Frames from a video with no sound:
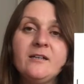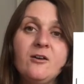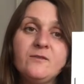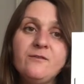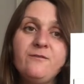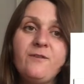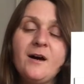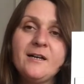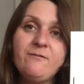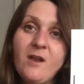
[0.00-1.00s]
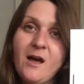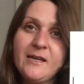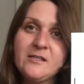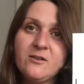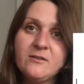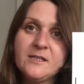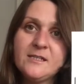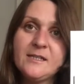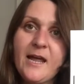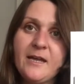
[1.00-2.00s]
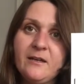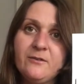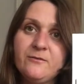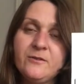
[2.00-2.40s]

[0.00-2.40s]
of the 5 lines on the stave.